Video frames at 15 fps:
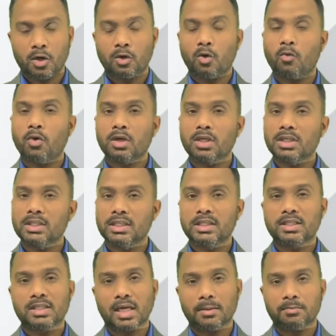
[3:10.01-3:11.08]
Now, what are
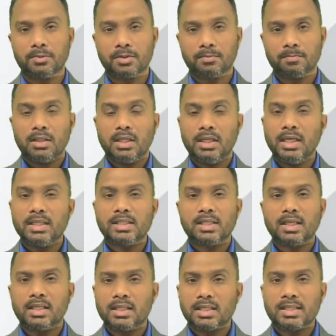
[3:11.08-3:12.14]
these types? Let's
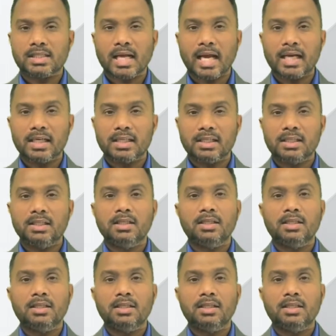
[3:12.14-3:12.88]
understand it